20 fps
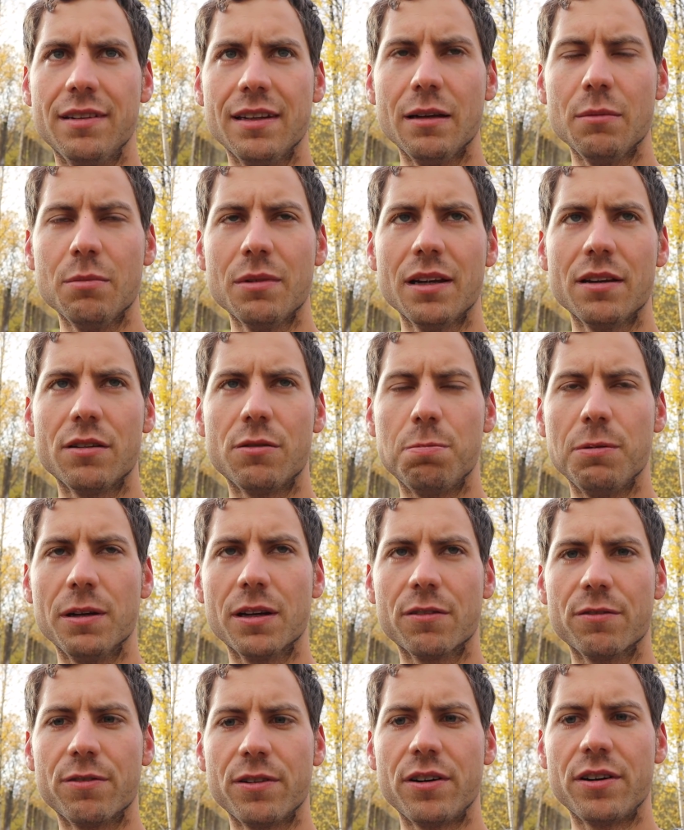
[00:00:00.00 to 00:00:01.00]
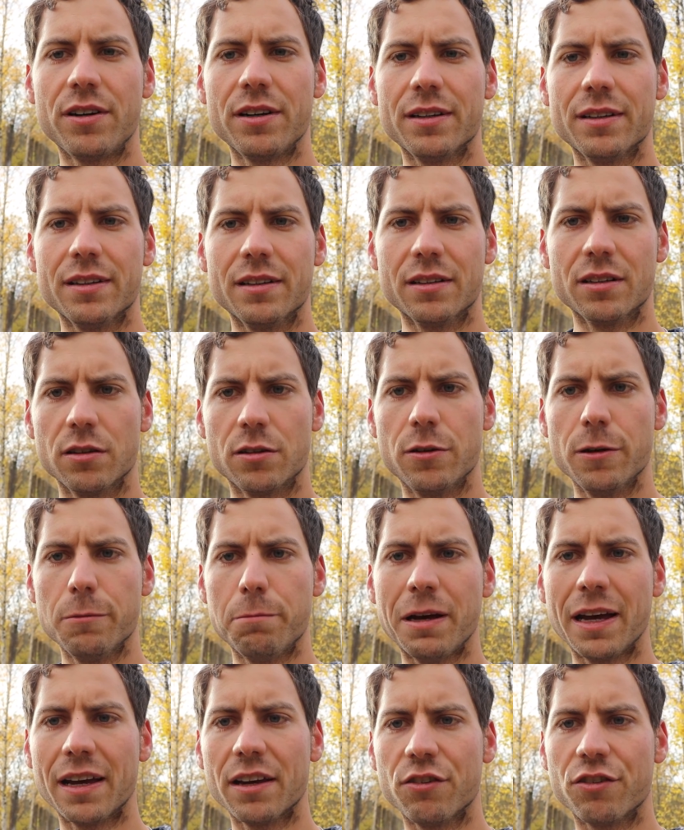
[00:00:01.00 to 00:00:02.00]
deemed as being very good
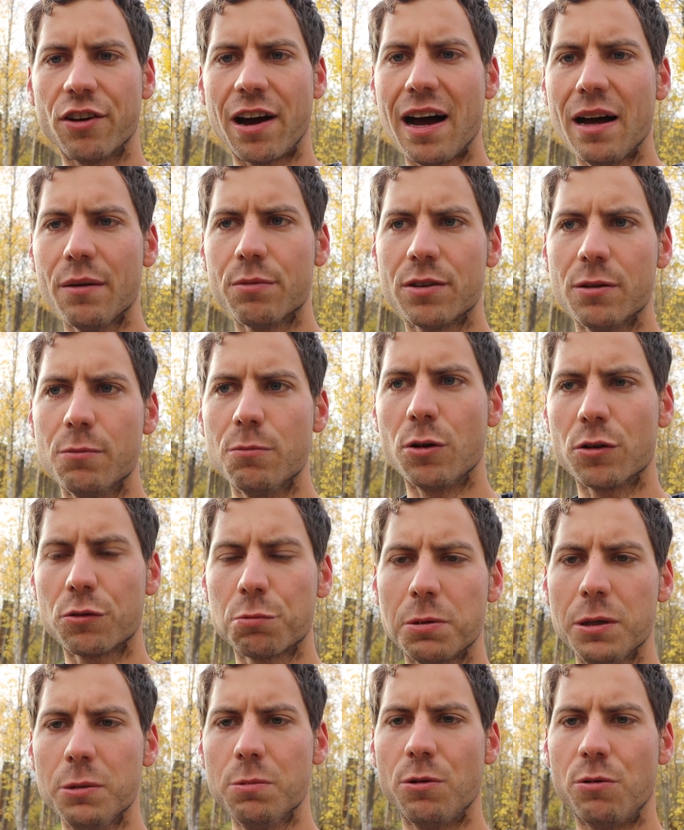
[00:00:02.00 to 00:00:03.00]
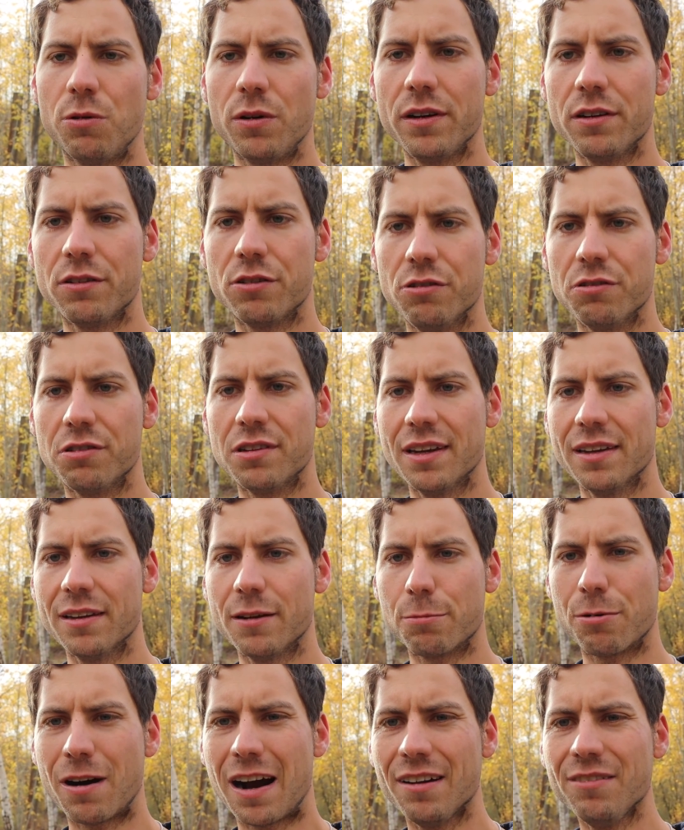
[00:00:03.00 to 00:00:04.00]
paying jobs, and most people wanted to stay in
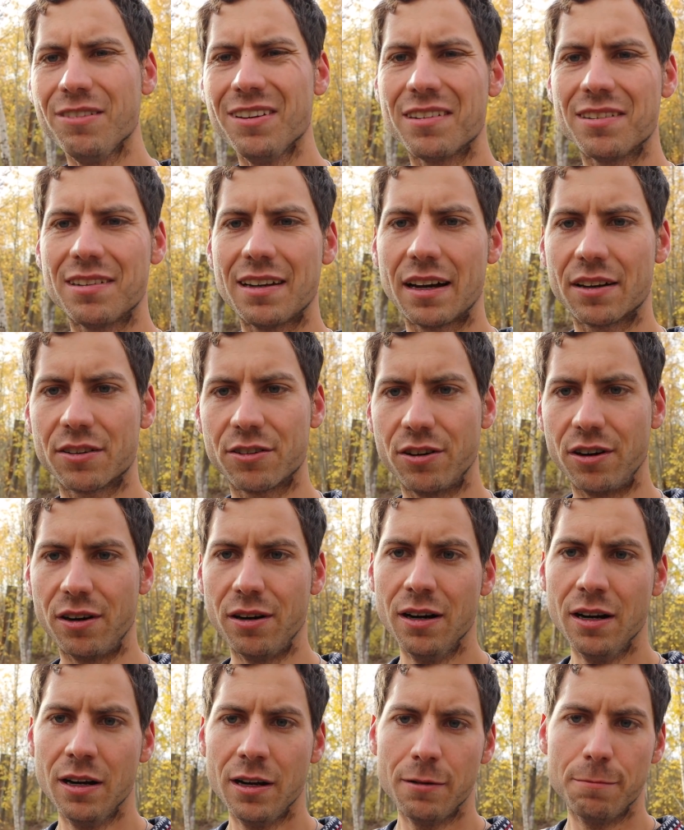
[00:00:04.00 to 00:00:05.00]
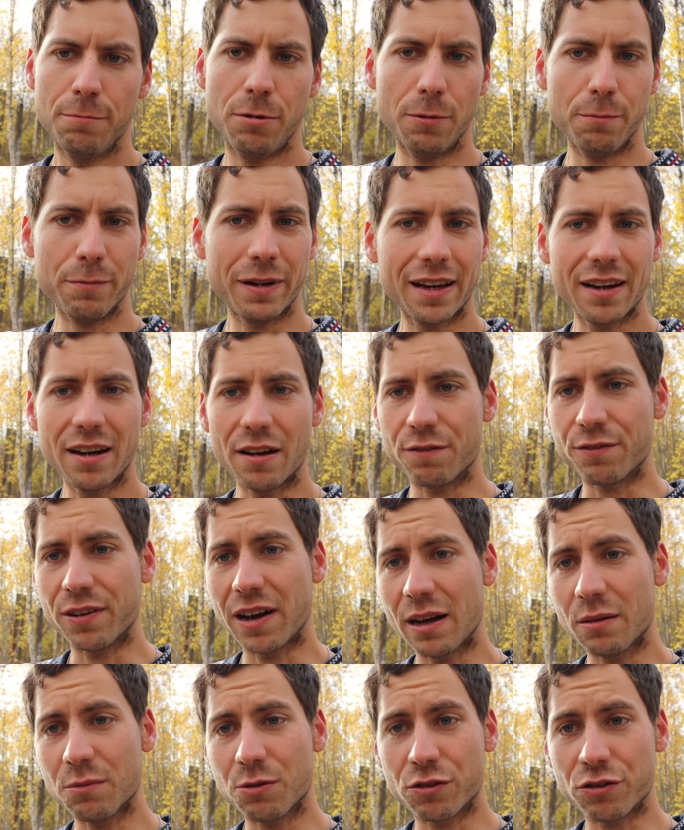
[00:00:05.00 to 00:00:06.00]
the private sector. But man, have
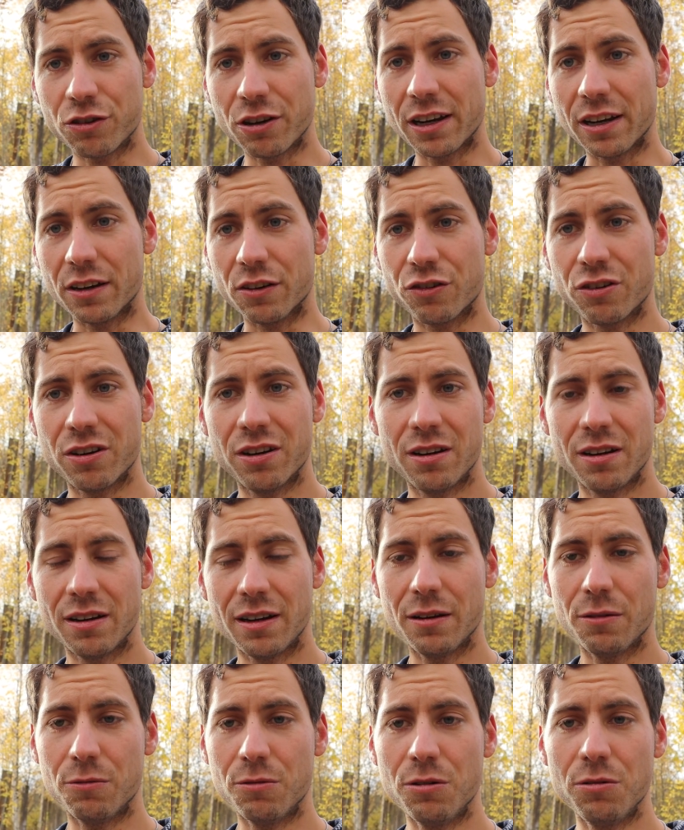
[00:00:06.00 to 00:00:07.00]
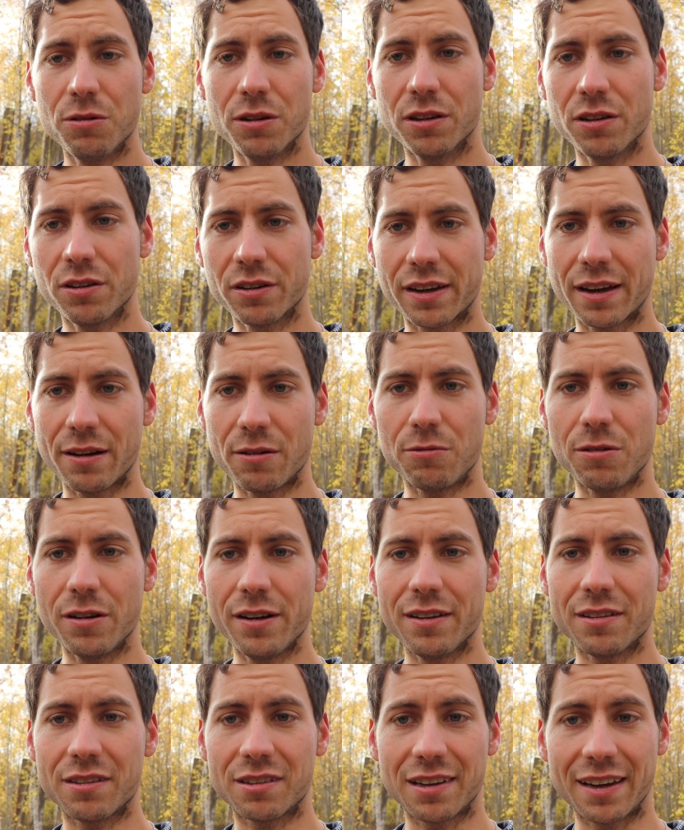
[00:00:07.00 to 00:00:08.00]
times changed when we look at
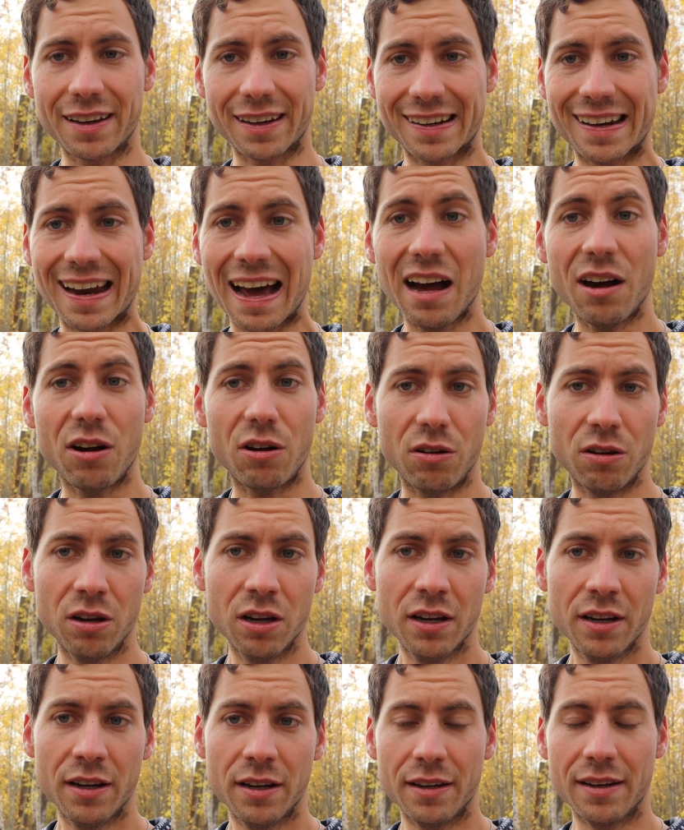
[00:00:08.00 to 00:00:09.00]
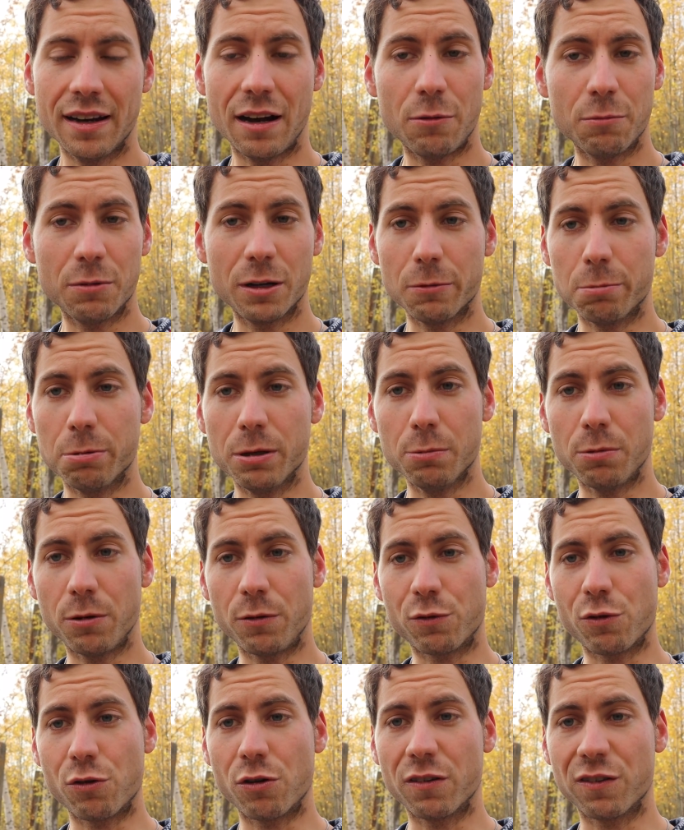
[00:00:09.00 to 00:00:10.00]
what it's like now. Now many people,
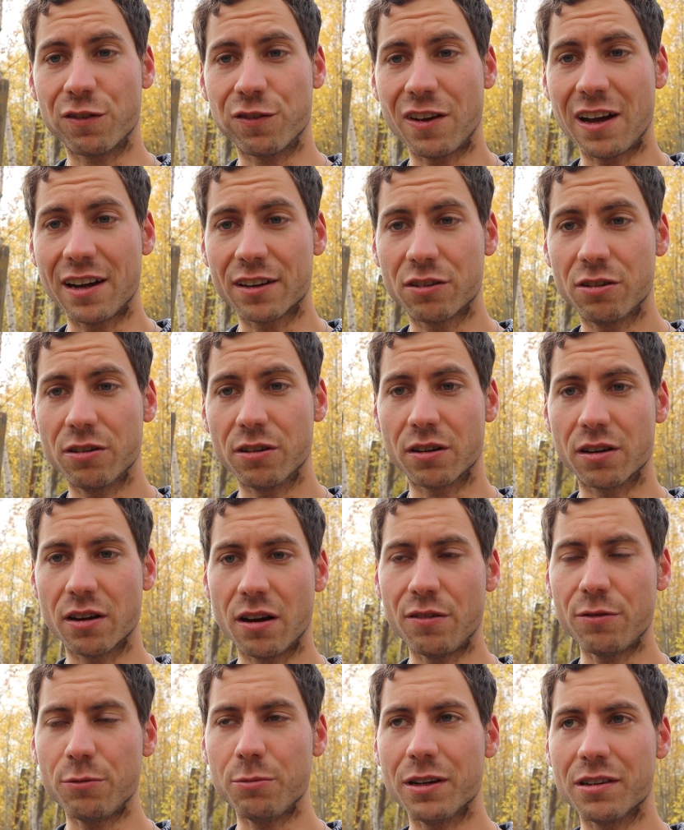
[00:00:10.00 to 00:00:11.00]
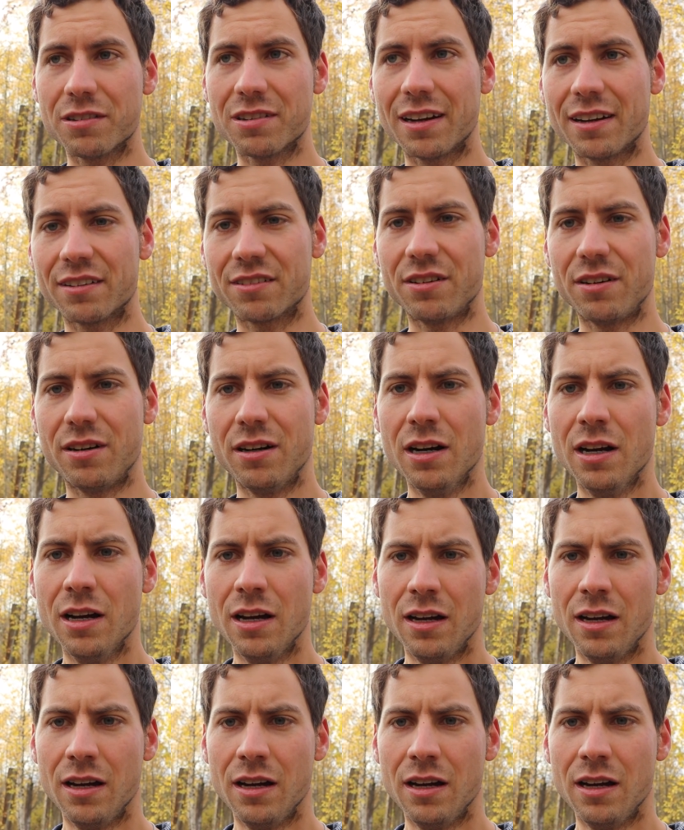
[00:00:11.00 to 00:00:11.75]
of course, flock to the government sector.